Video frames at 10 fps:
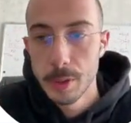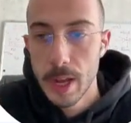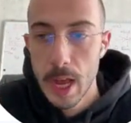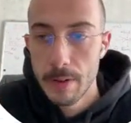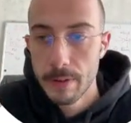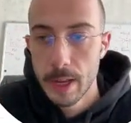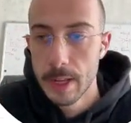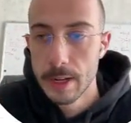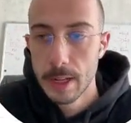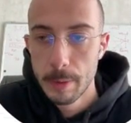you have,
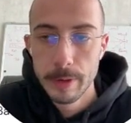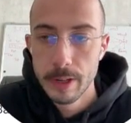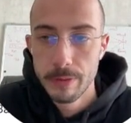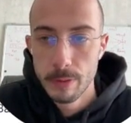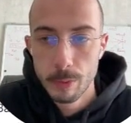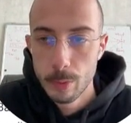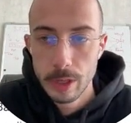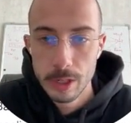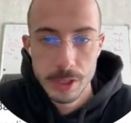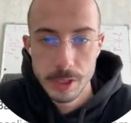and I mean, if
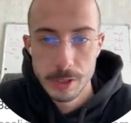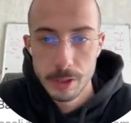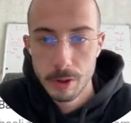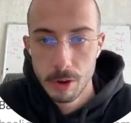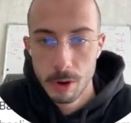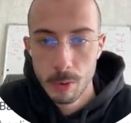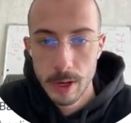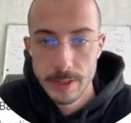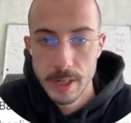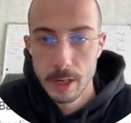we just go
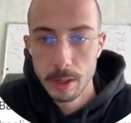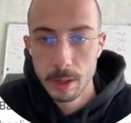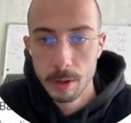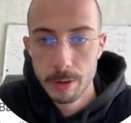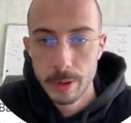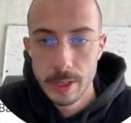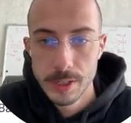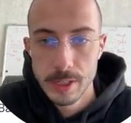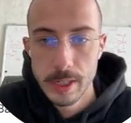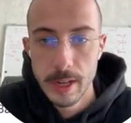and take a look, you can
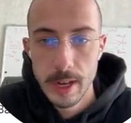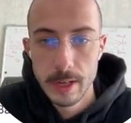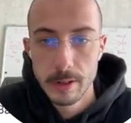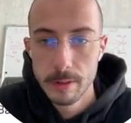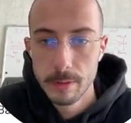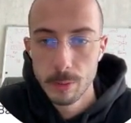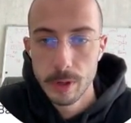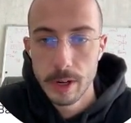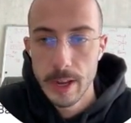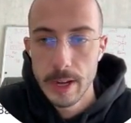see that
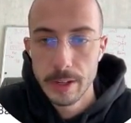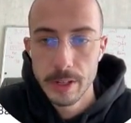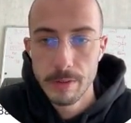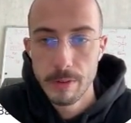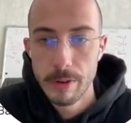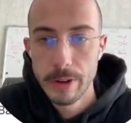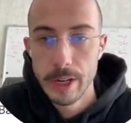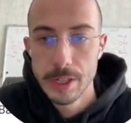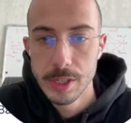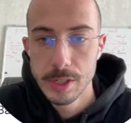we are getting different
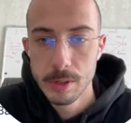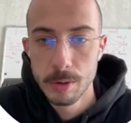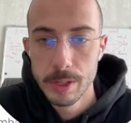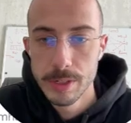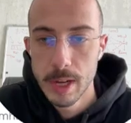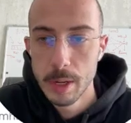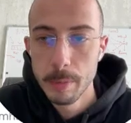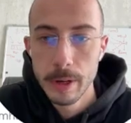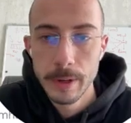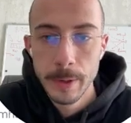variations all the
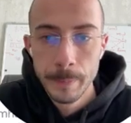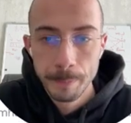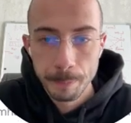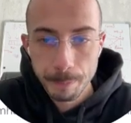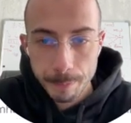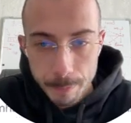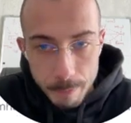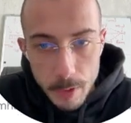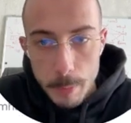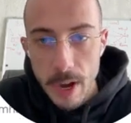time.
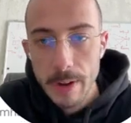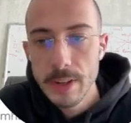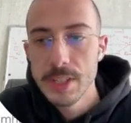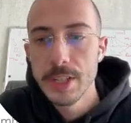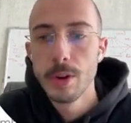But obviously